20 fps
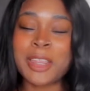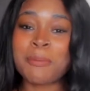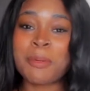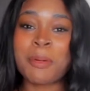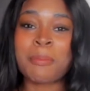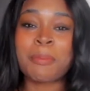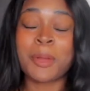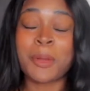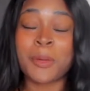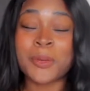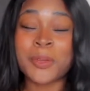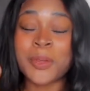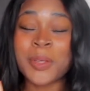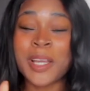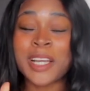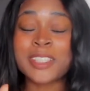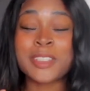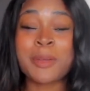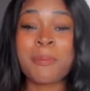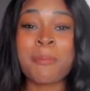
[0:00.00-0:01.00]
the book below so you
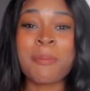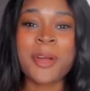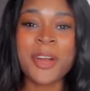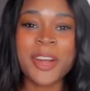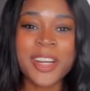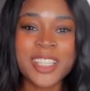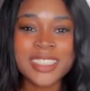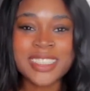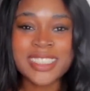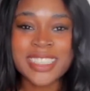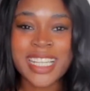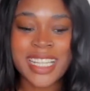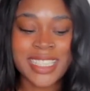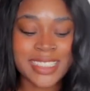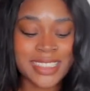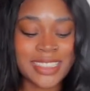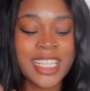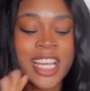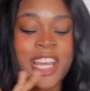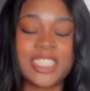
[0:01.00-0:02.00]
guys can
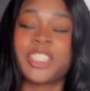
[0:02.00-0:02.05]
purchase.